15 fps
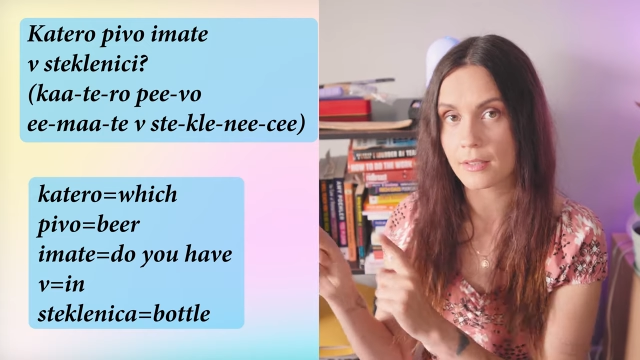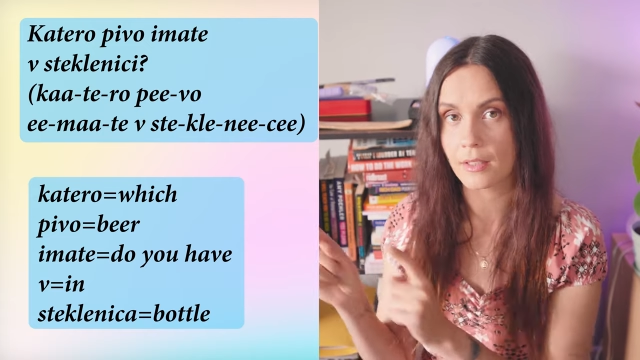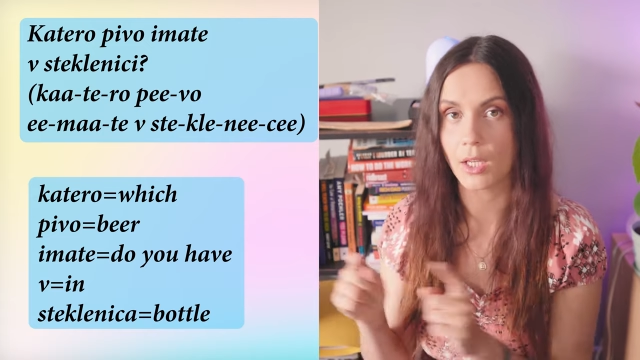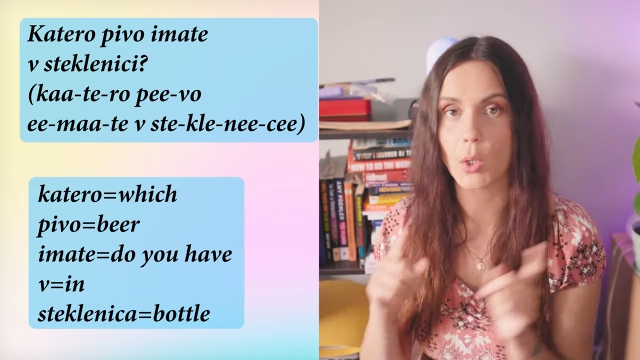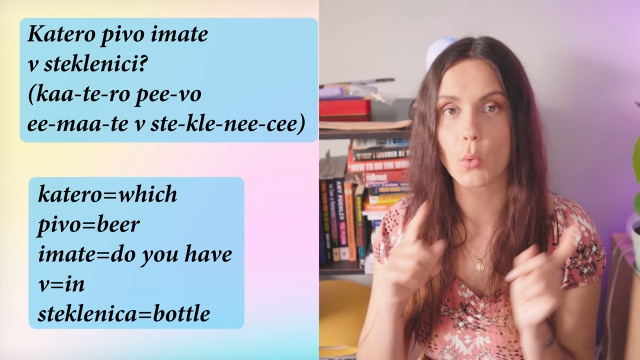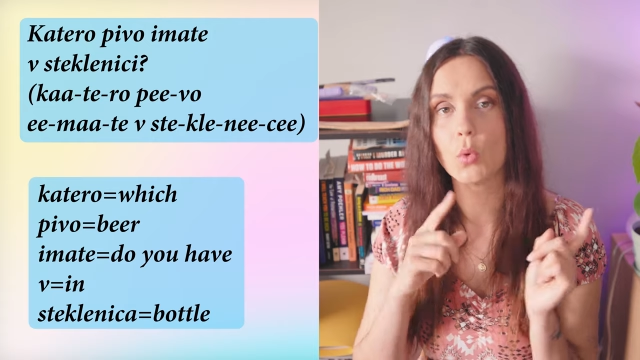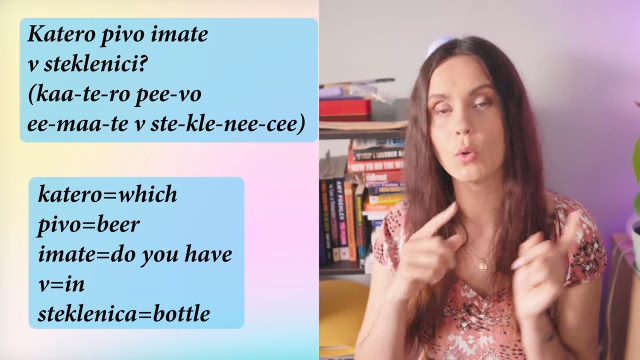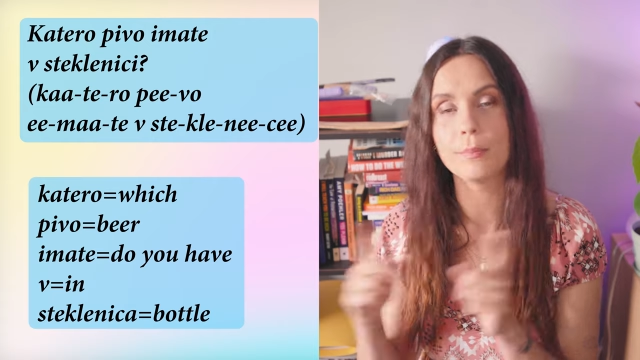
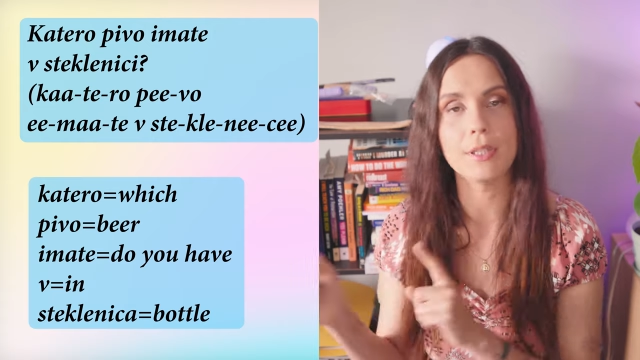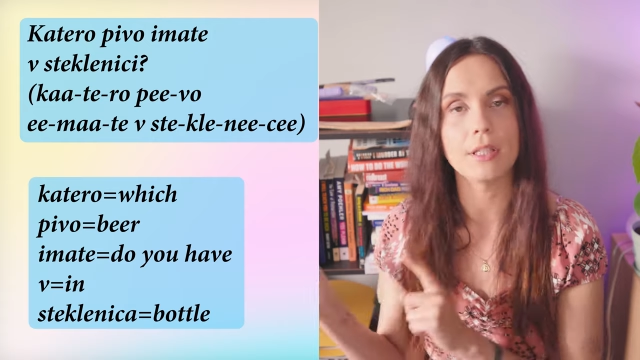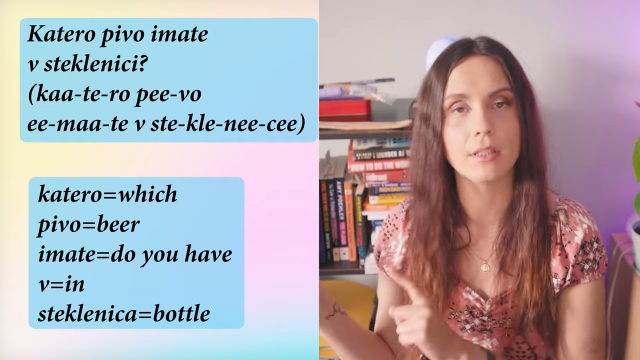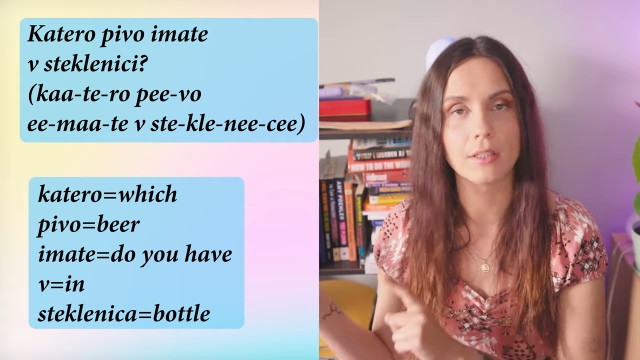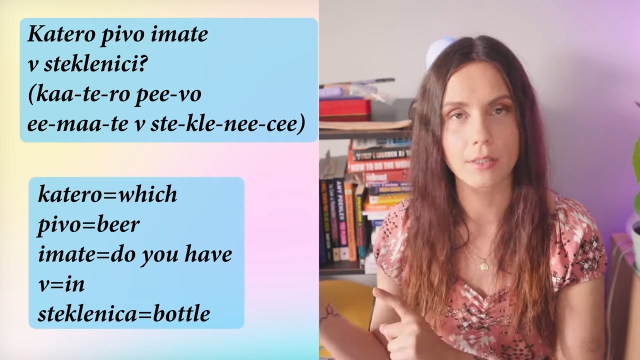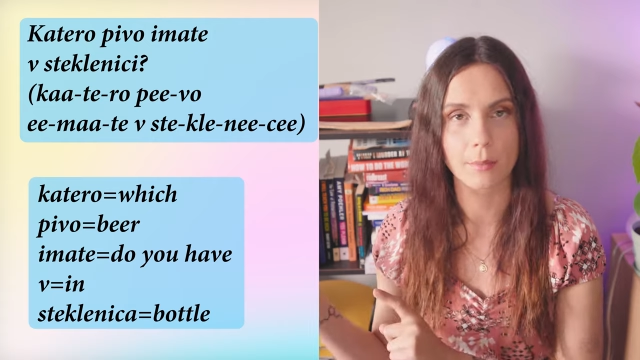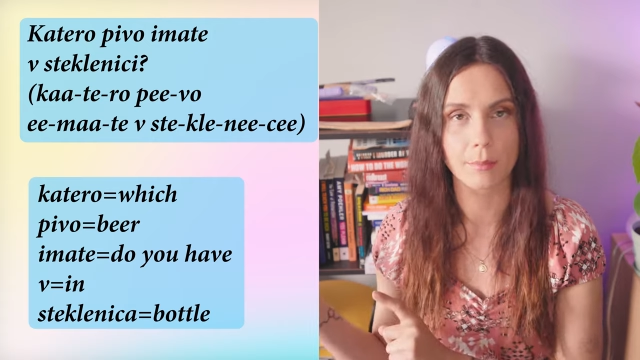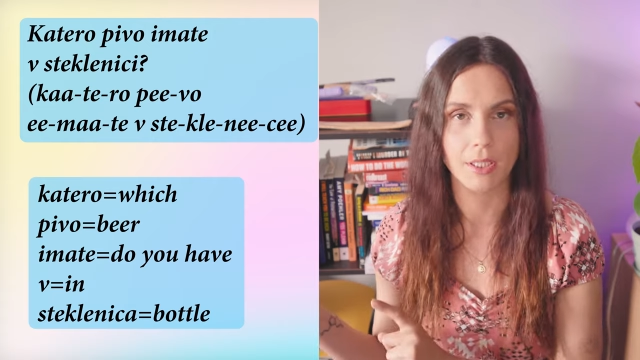It will be a
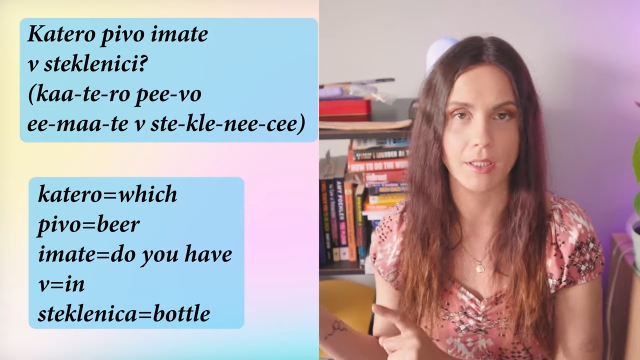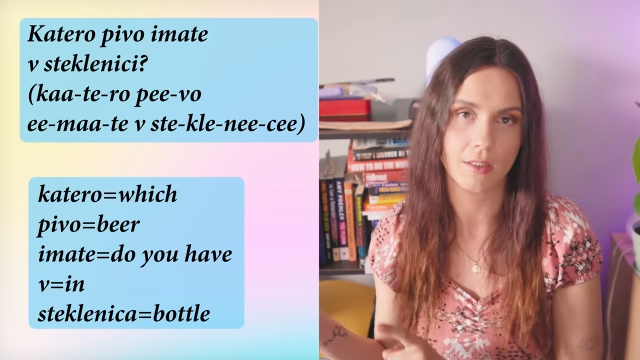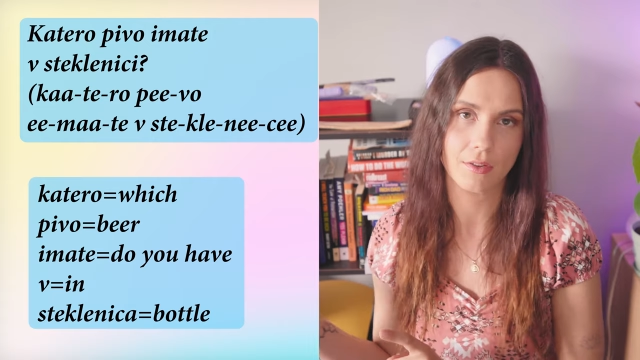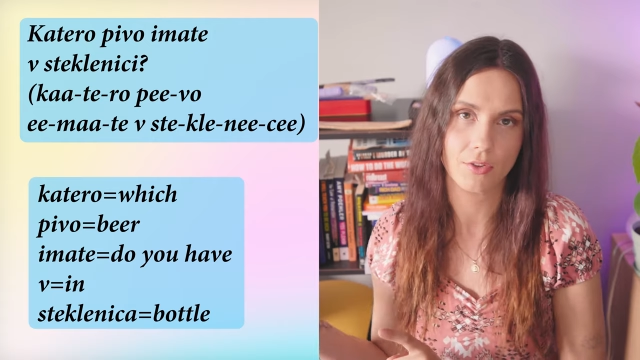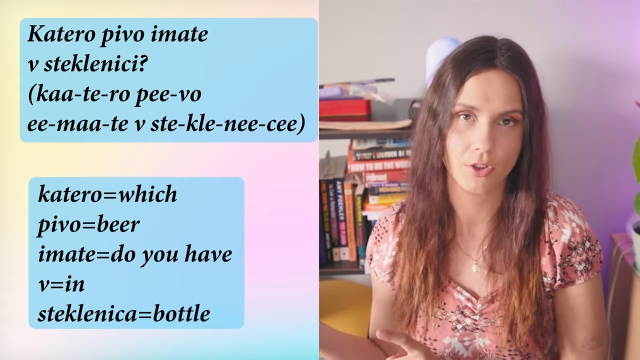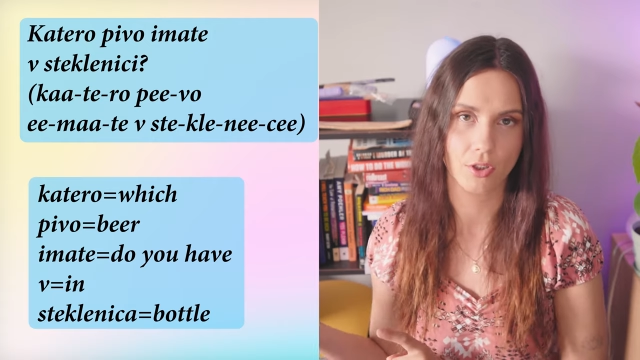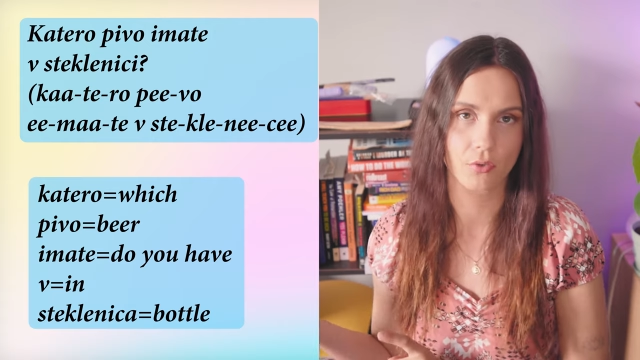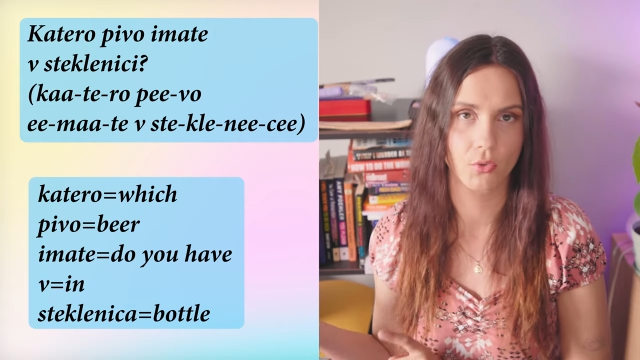little bit
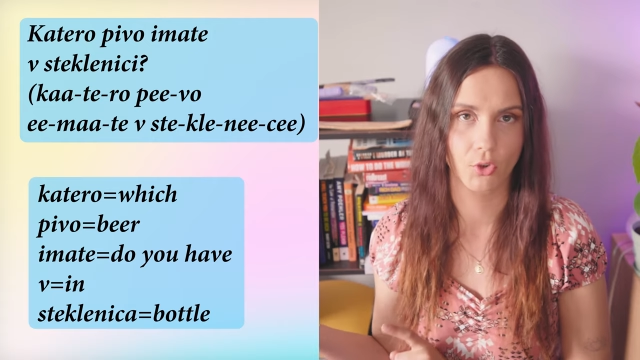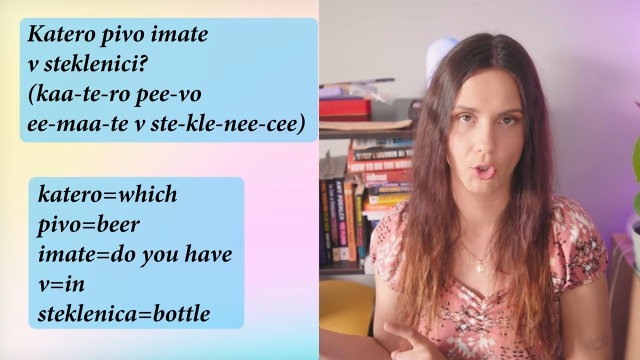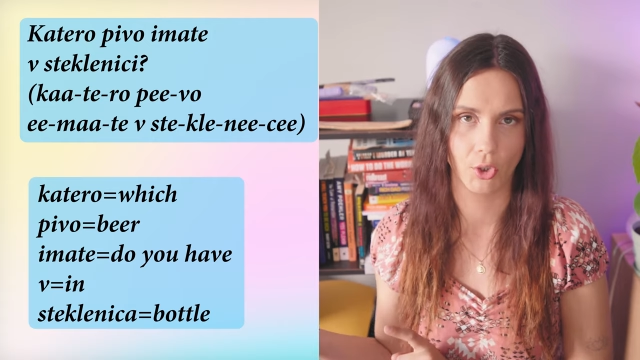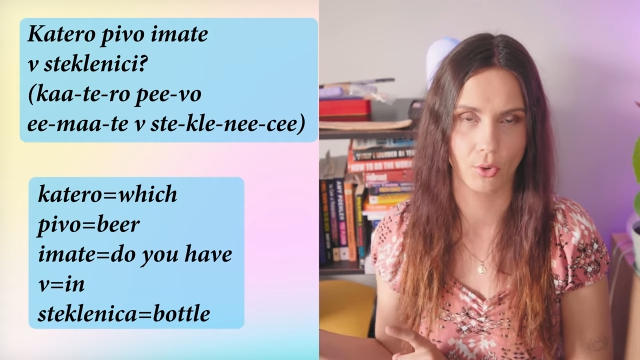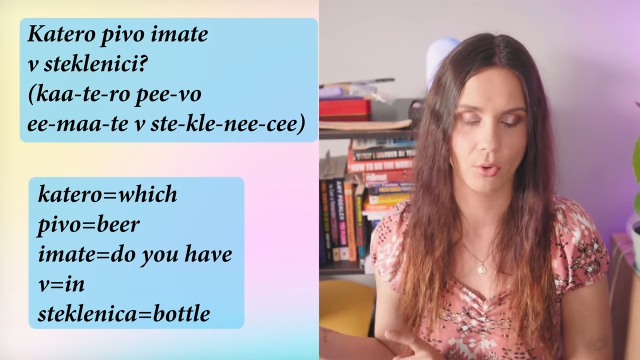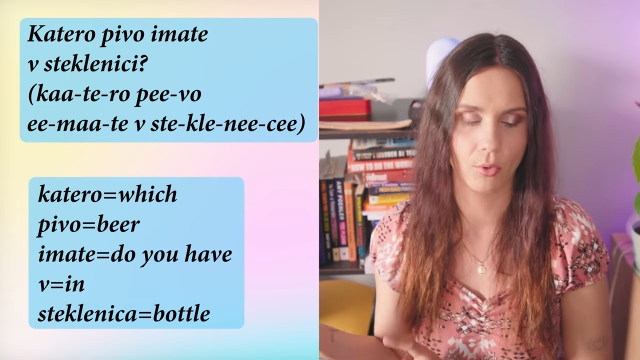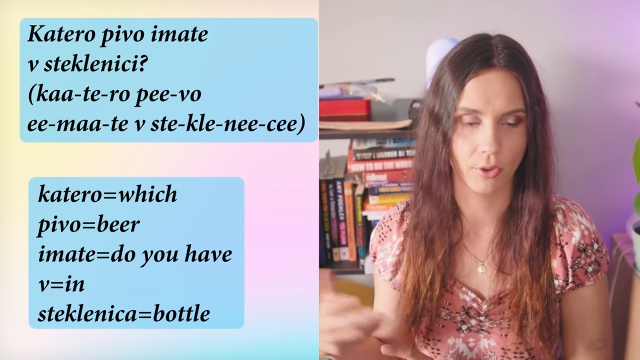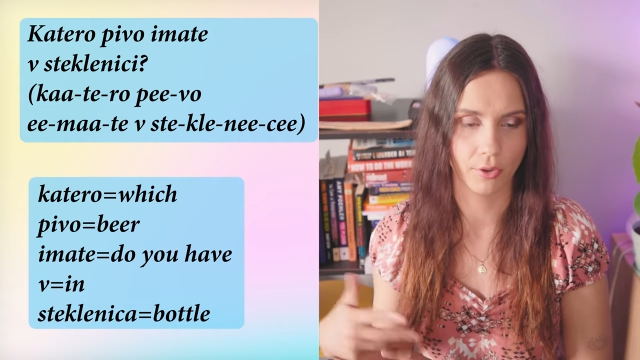easier for you
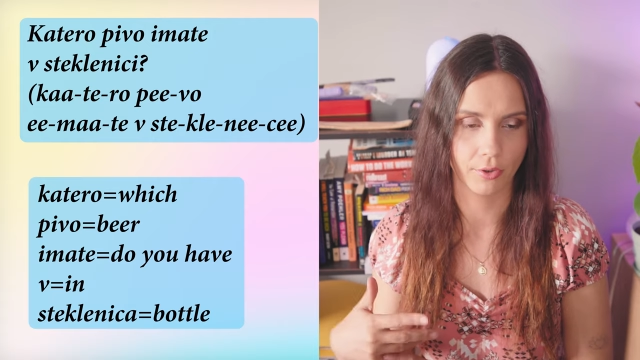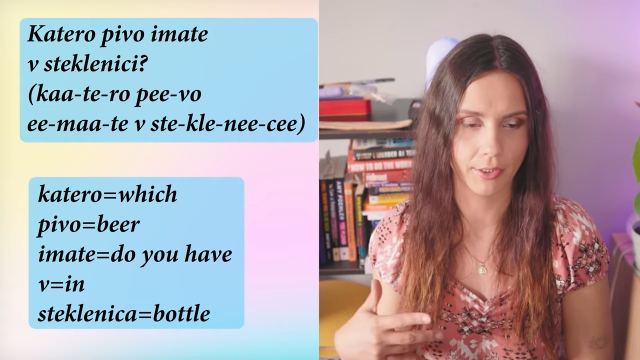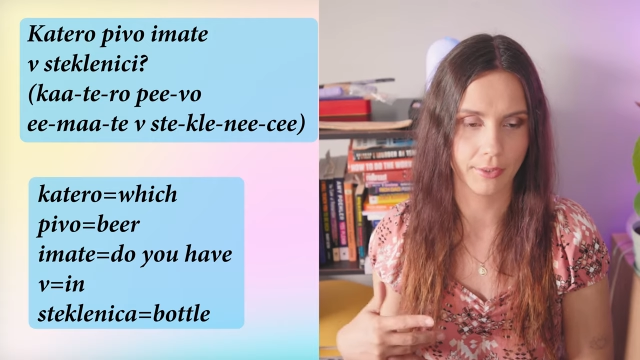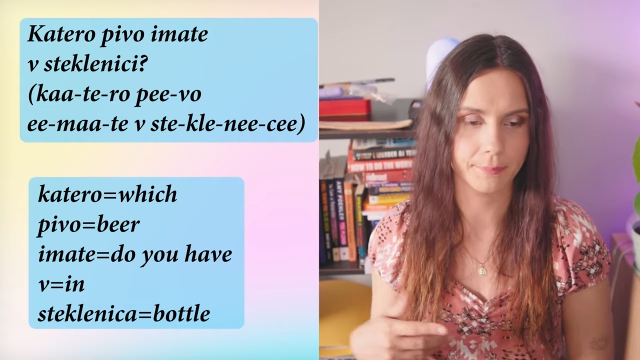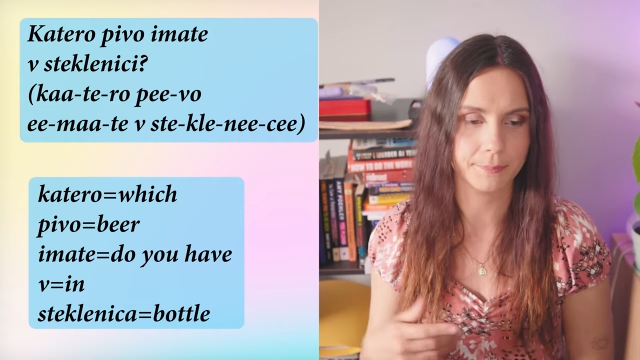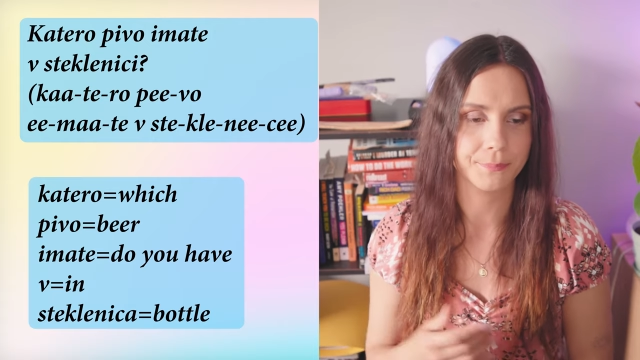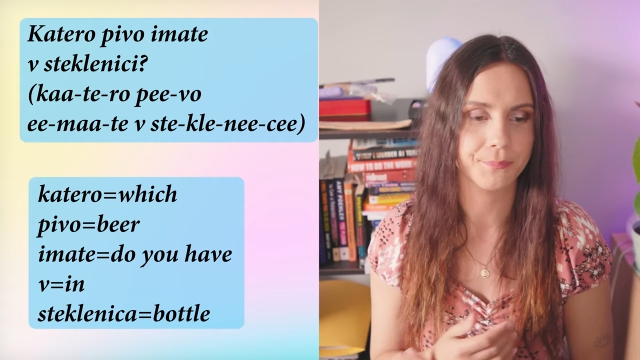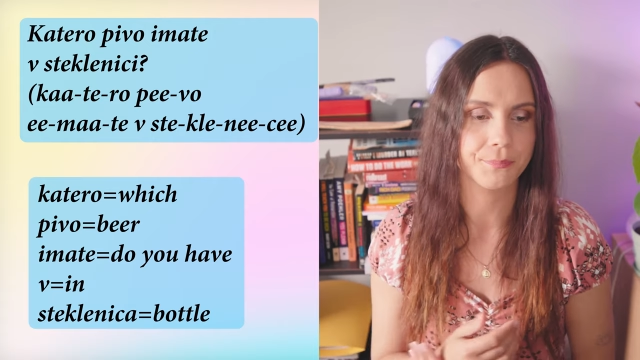to order
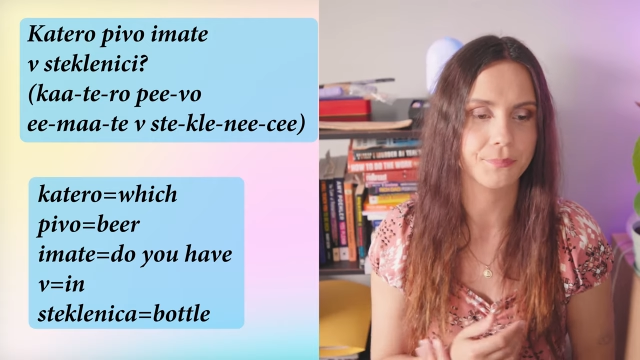it.